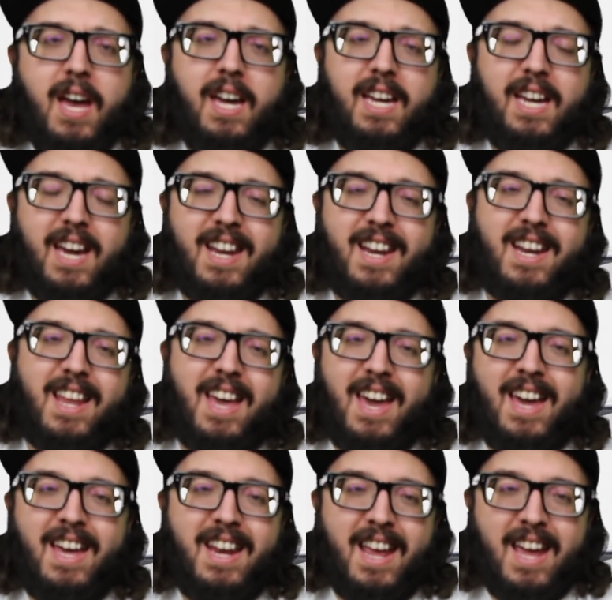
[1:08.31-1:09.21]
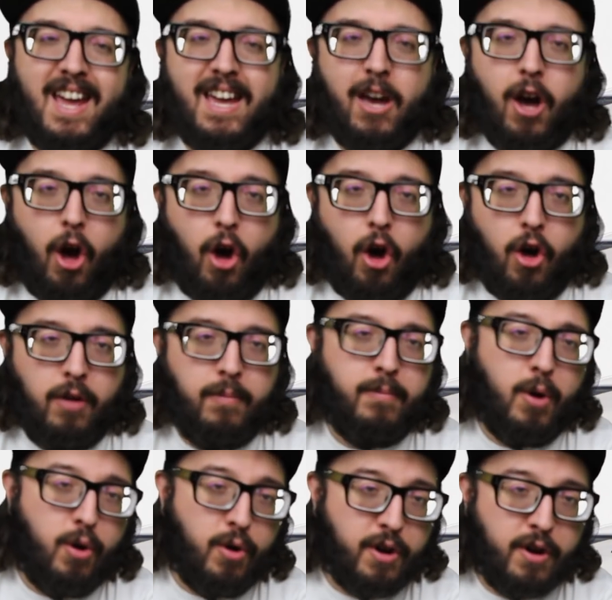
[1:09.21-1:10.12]
He had an NA
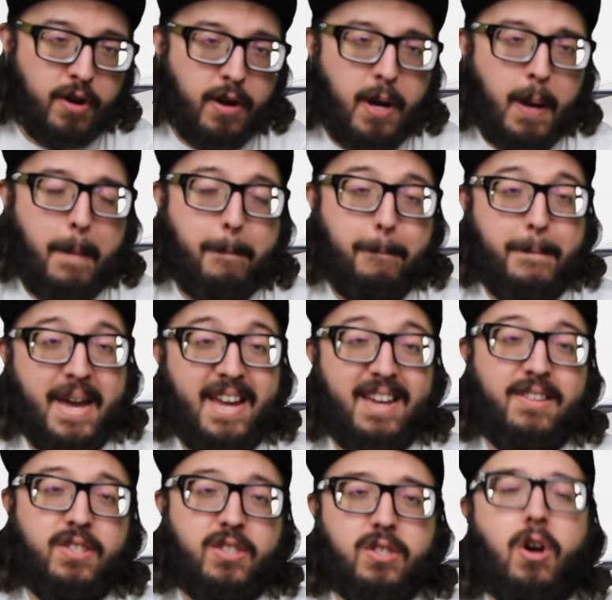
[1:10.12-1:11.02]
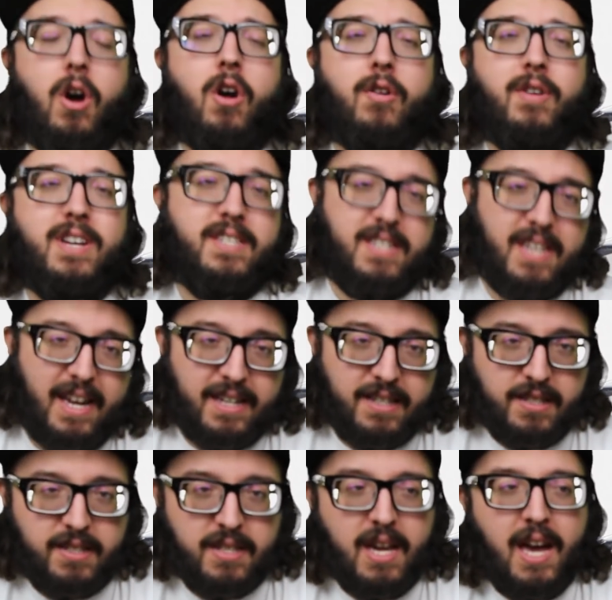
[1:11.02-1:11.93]
all-motor base
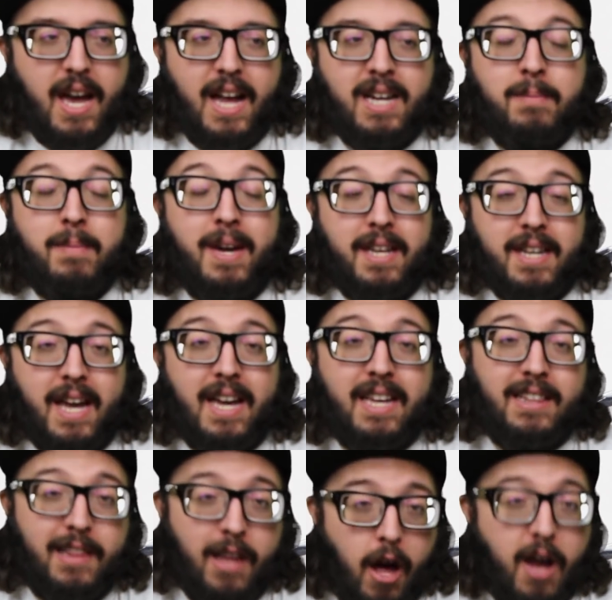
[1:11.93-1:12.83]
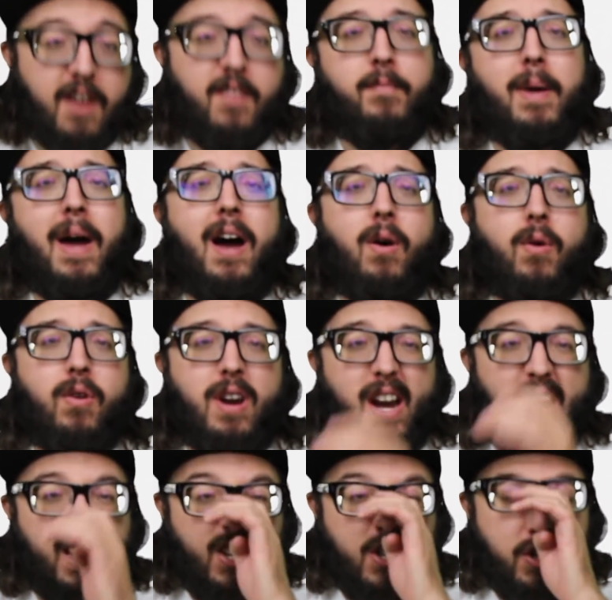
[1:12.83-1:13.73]
RSX, and he made a lot of power.
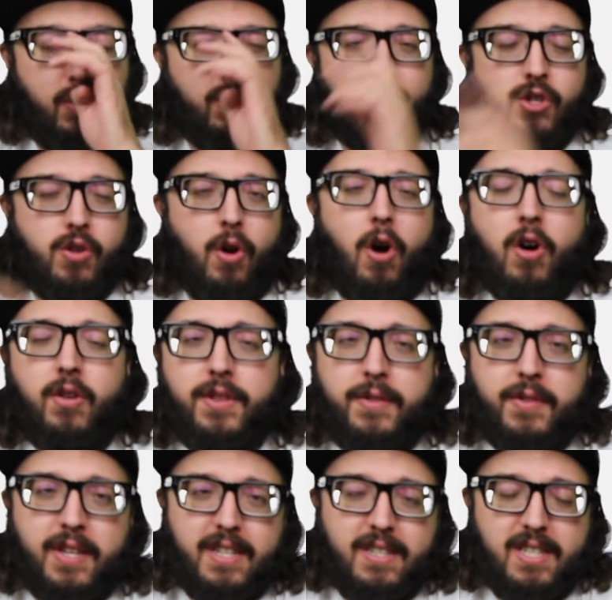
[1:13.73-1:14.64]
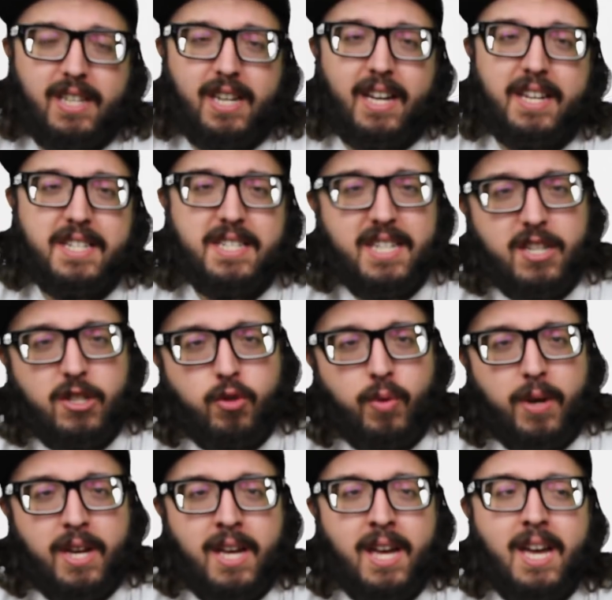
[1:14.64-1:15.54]
And he showed you all the things he kind of did
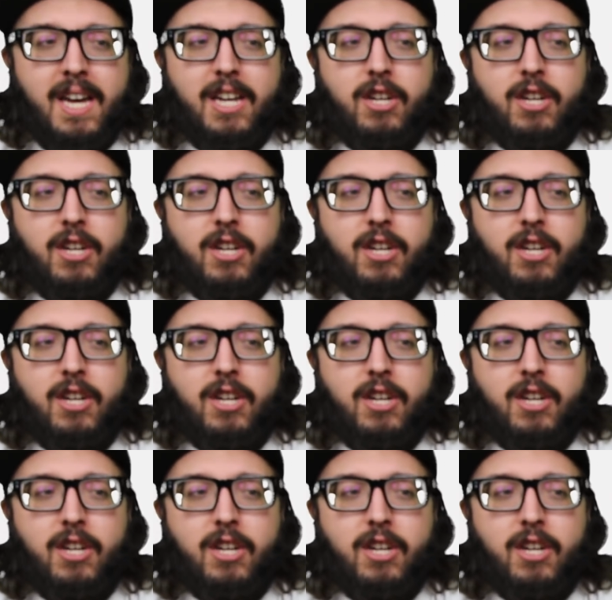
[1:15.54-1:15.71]
to it.